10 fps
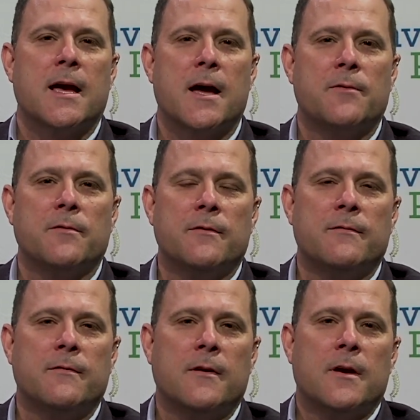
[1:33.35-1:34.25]

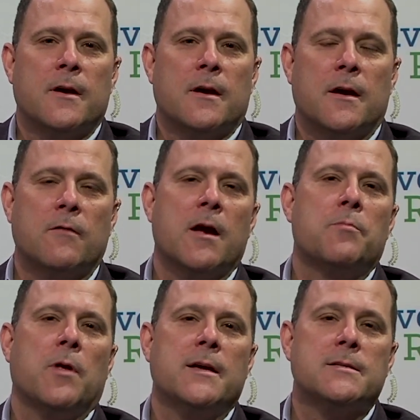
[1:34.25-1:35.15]
Catharines a
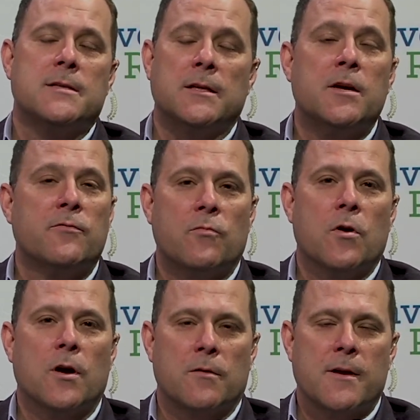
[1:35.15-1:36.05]
great place to live,
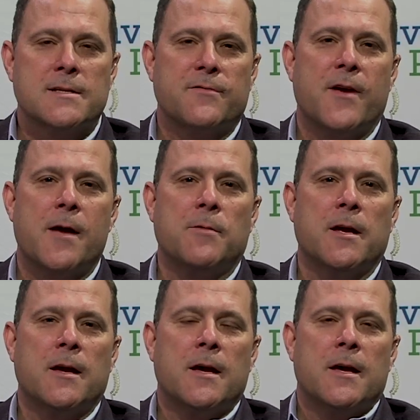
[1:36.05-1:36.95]
work, and raise a family.